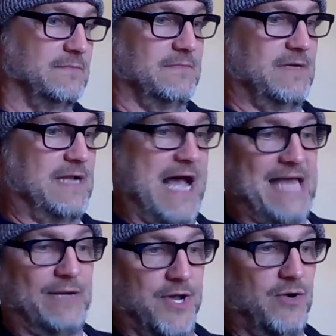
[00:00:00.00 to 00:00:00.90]
I
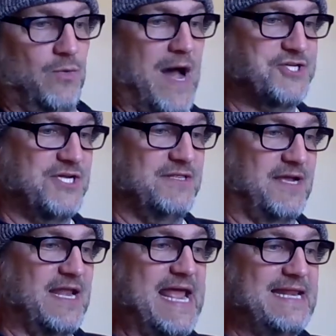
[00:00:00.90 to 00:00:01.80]
don't know, watching the
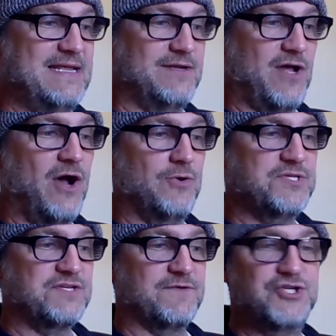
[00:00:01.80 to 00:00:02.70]
Canadian
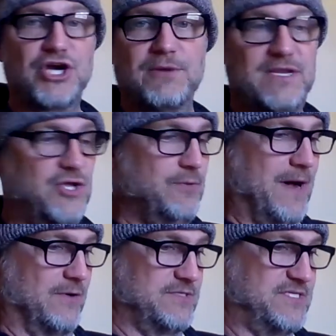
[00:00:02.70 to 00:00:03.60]
coast for German U
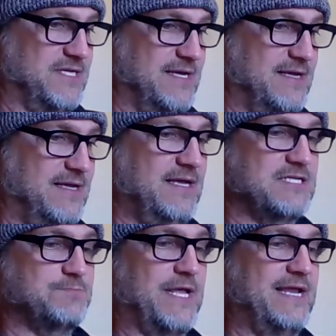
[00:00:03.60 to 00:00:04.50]
boats, he
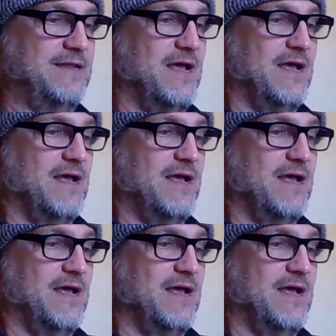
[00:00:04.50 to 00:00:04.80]
explained,